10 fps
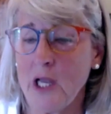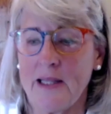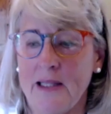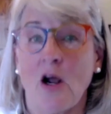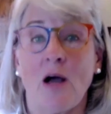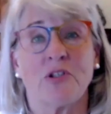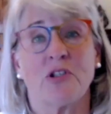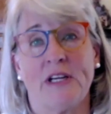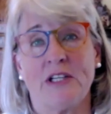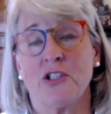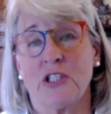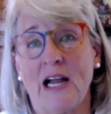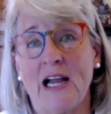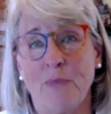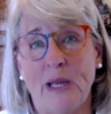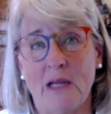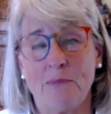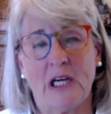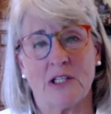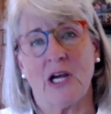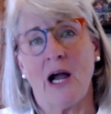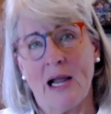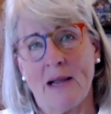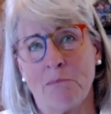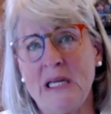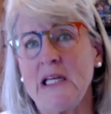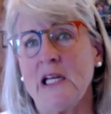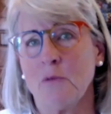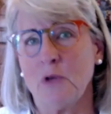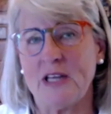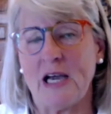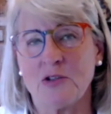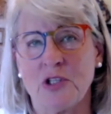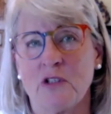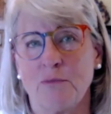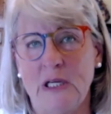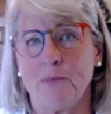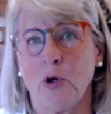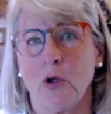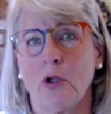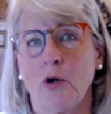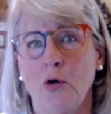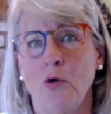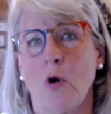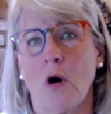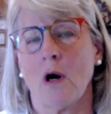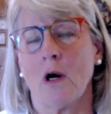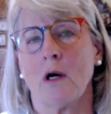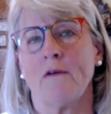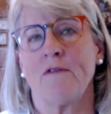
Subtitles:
and then observations that I've made because I'm meeting with thousands of people who are